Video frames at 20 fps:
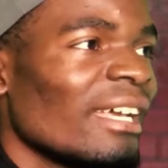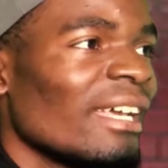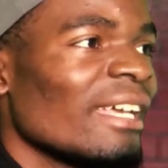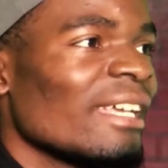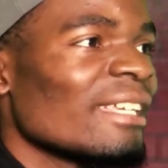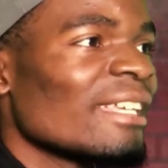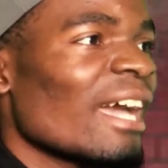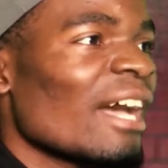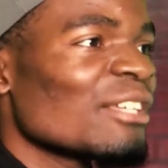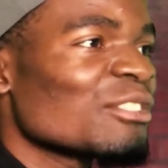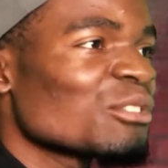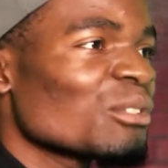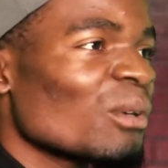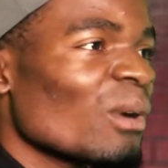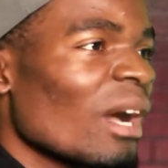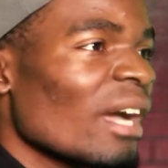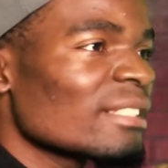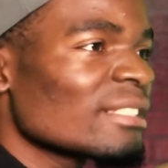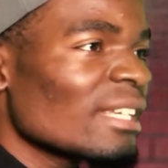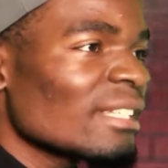Yeah,
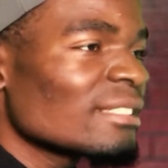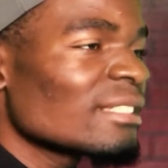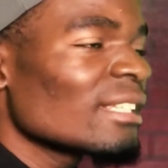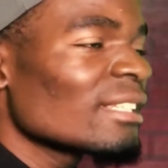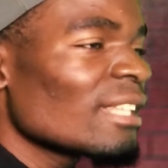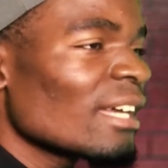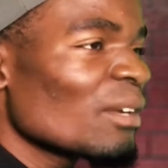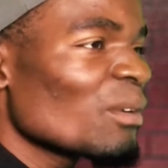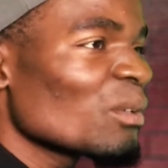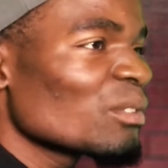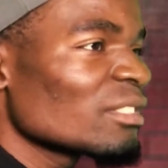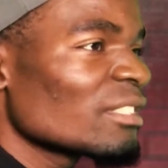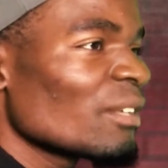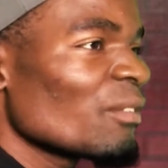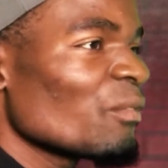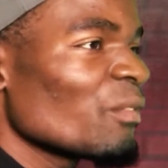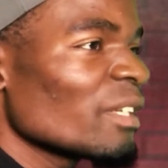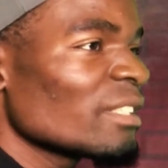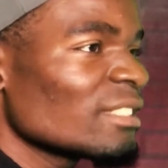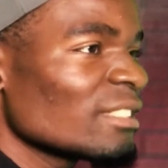so as I said, that was the
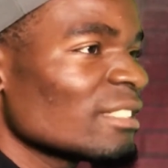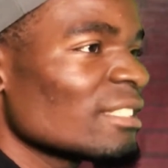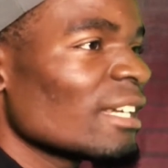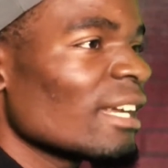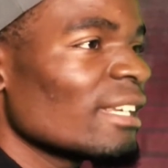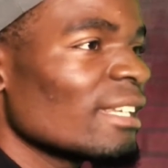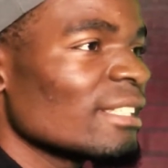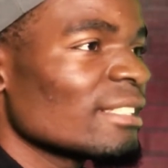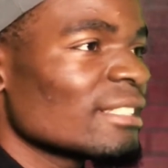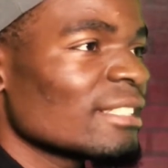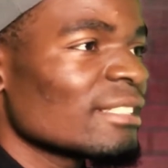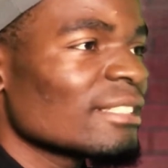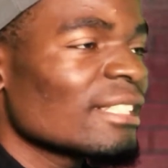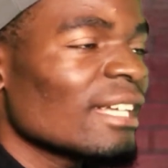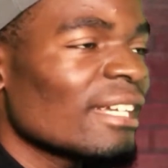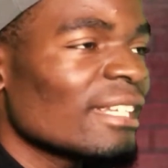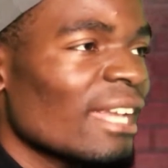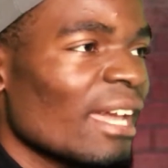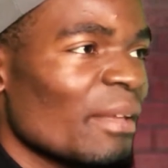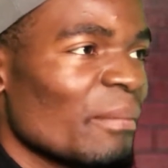first challenge
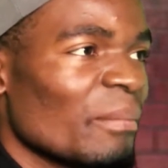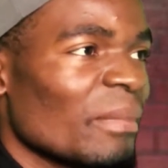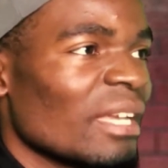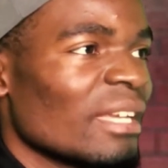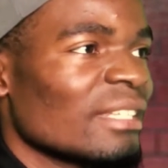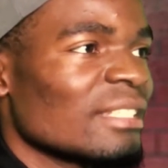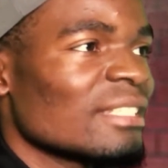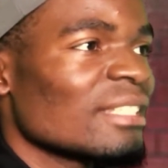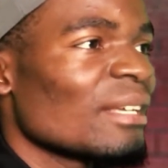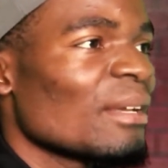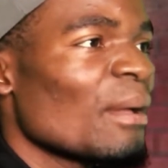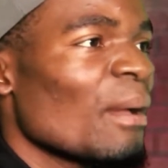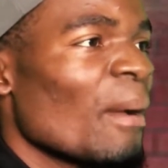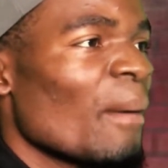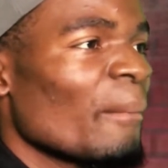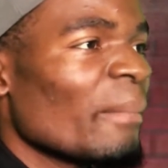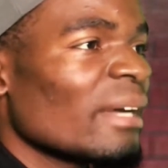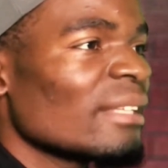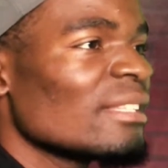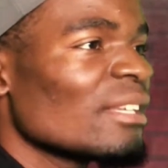that I made.
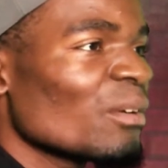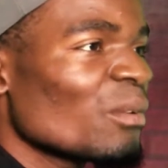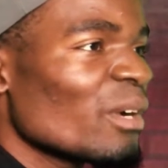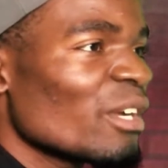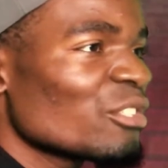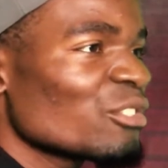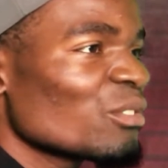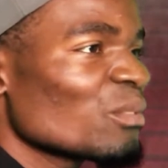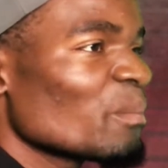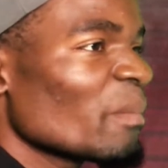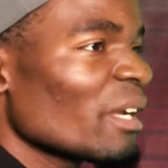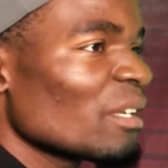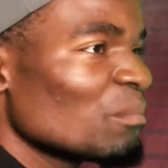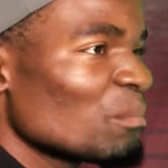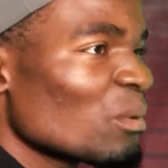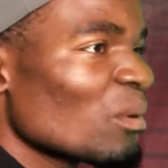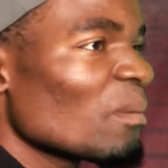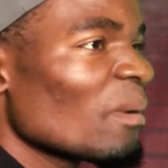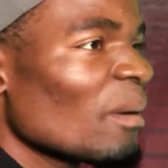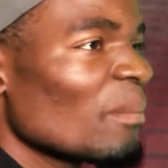But the question
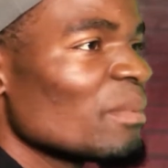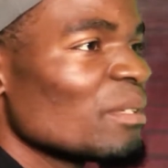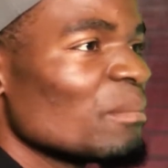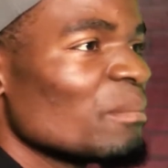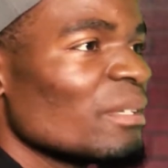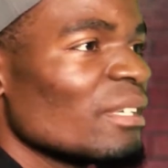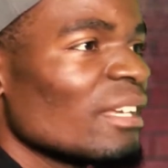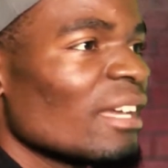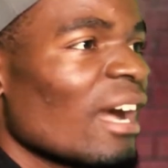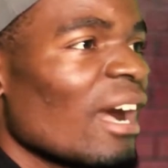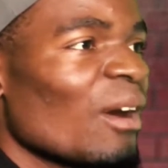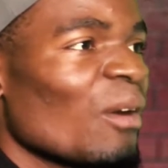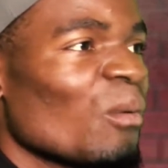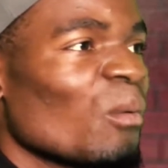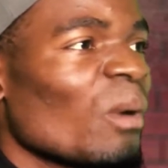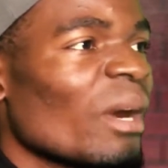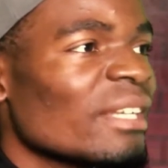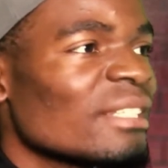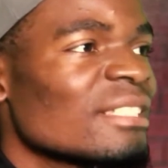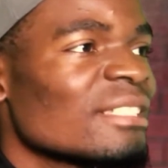might probably be,
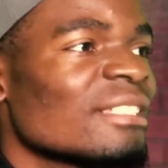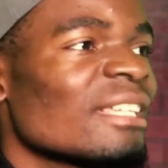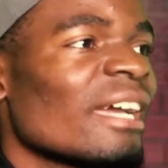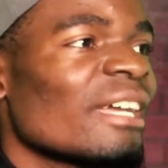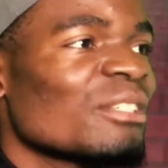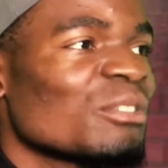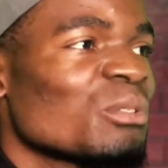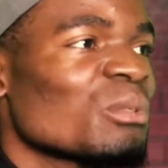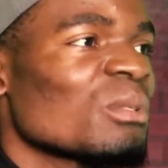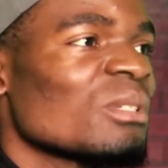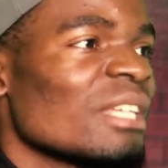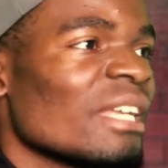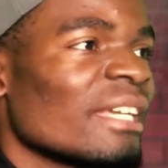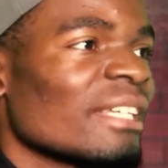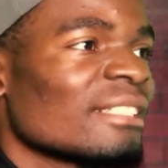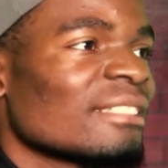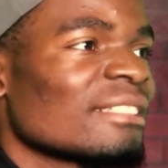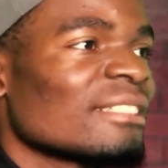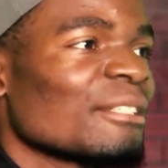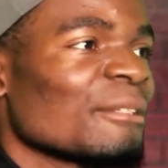what did I do
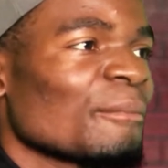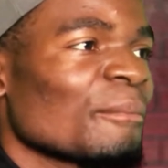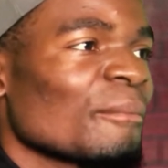next?